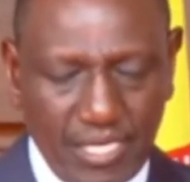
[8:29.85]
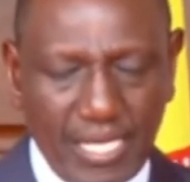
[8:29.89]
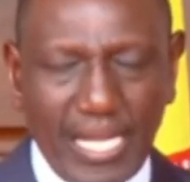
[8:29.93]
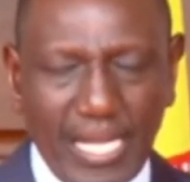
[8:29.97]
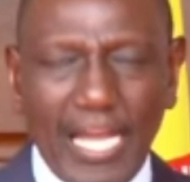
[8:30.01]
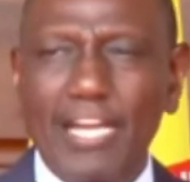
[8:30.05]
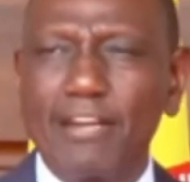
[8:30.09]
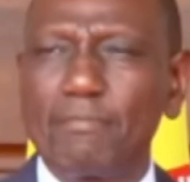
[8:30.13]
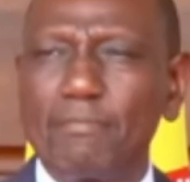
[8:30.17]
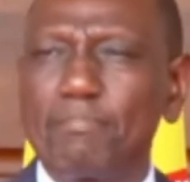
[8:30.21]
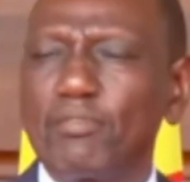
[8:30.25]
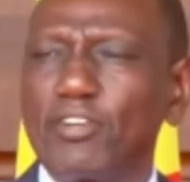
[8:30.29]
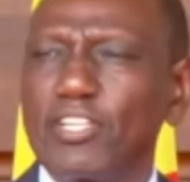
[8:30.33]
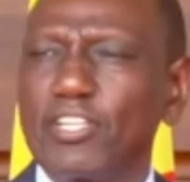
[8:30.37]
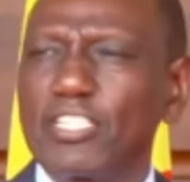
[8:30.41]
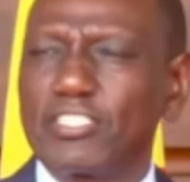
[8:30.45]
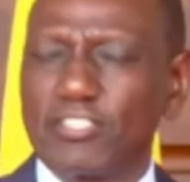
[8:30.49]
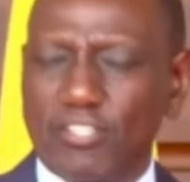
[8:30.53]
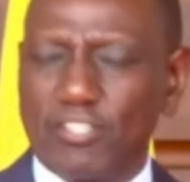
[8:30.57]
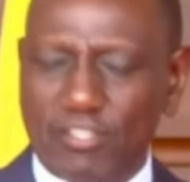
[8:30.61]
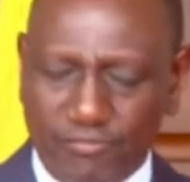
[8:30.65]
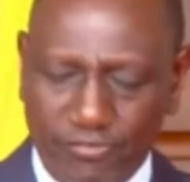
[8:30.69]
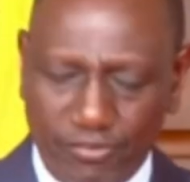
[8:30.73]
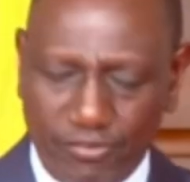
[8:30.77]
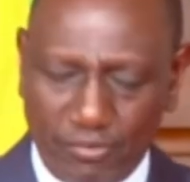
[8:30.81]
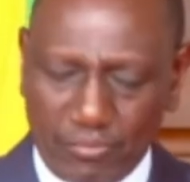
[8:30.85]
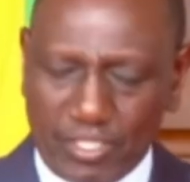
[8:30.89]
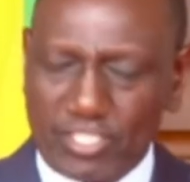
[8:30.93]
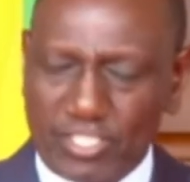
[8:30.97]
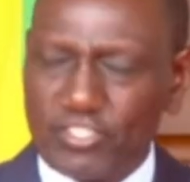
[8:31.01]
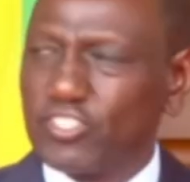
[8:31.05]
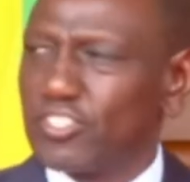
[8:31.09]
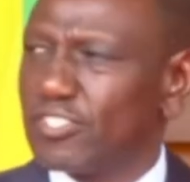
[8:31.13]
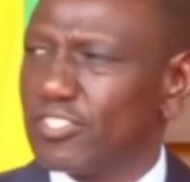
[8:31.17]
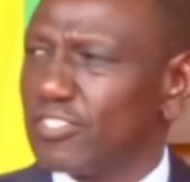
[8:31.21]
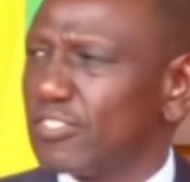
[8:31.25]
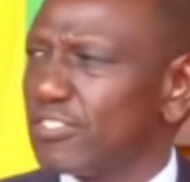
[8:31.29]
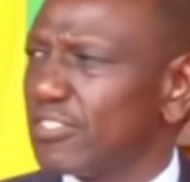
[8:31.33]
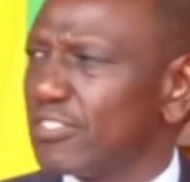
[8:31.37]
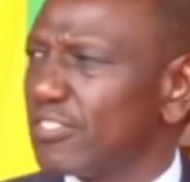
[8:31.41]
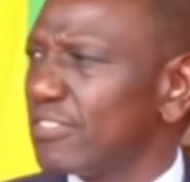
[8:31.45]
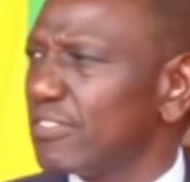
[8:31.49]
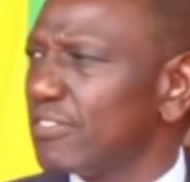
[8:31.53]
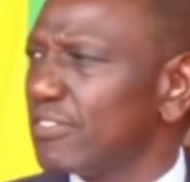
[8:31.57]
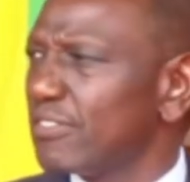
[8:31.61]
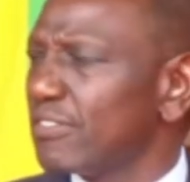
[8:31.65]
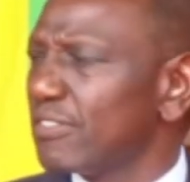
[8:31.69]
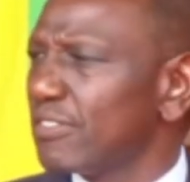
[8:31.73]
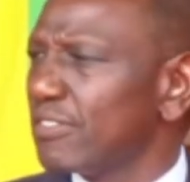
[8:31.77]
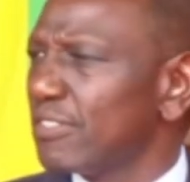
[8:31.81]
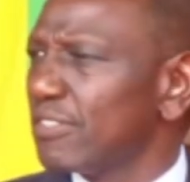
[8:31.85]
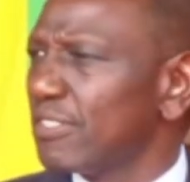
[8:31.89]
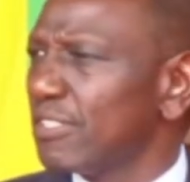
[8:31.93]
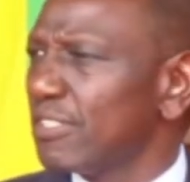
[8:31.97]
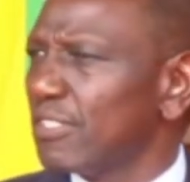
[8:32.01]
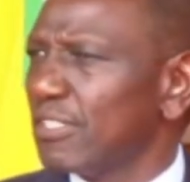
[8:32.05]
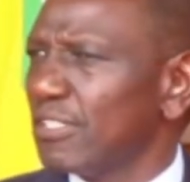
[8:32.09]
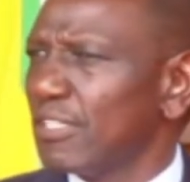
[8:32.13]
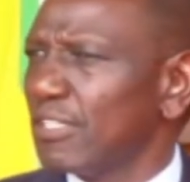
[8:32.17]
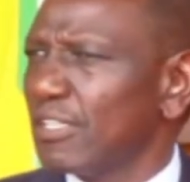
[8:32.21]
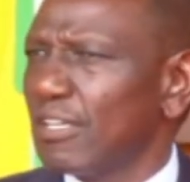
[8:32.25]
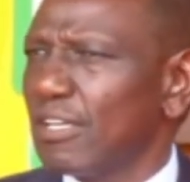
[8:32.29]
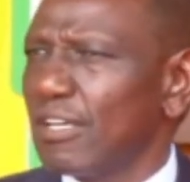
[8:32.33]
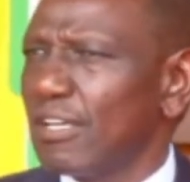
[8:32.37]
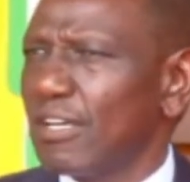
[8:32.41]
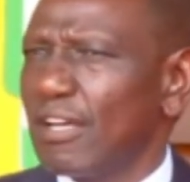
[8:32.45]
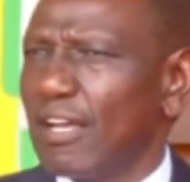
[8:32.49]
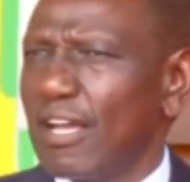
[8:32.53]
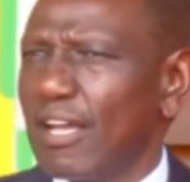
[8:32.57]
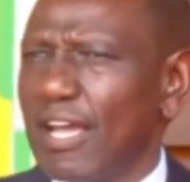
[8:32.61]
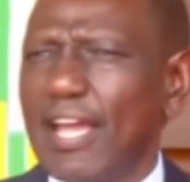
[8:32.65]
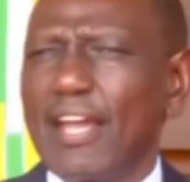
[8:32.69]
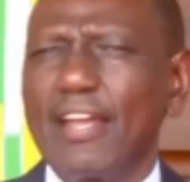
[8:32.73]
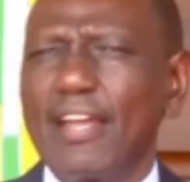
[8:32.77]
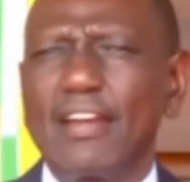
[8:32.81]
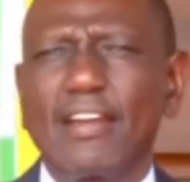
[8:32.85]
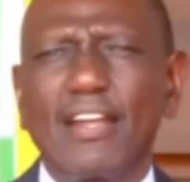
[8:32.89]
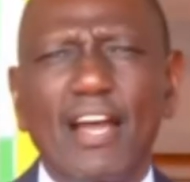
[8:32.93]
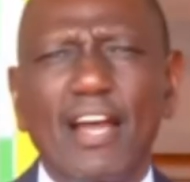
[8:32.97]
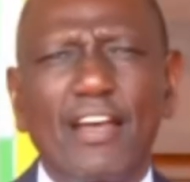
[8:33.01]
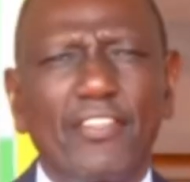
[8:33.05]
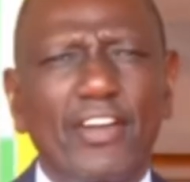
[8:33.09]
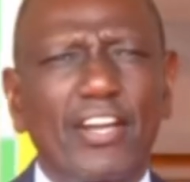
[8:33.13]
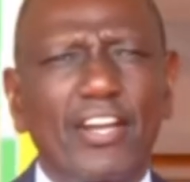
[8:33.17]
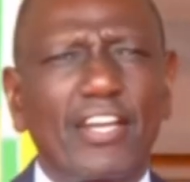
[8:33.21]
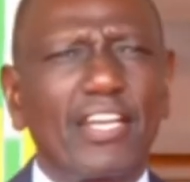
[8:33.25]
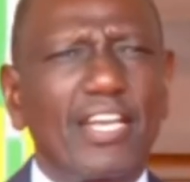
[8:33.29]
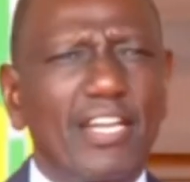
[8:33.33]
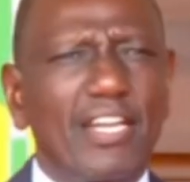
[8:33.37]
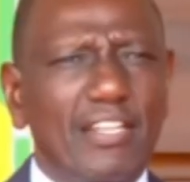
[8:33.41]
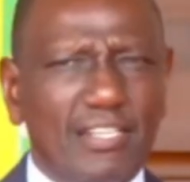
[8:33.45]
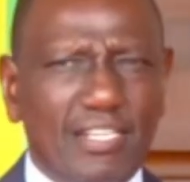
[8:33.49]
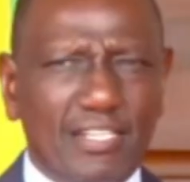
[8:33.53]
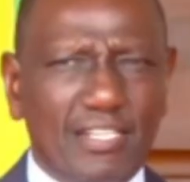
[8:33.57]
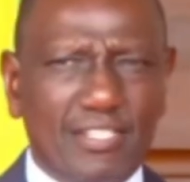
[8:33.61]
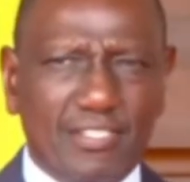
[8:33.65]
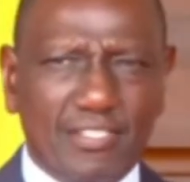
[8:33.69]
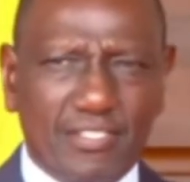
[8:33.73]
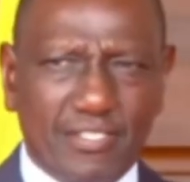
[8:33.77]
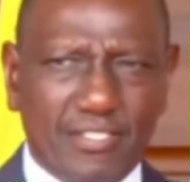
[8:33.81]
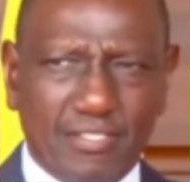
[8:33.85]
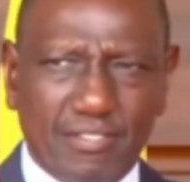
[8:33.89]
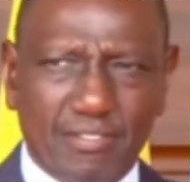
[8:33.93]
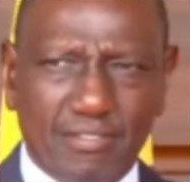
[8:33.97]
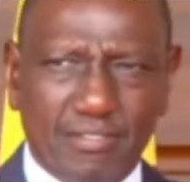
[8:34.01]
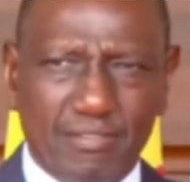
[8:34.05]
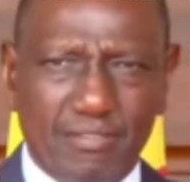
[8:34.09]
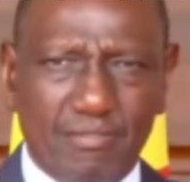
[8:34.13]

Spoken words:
and political formations and other Kenyans,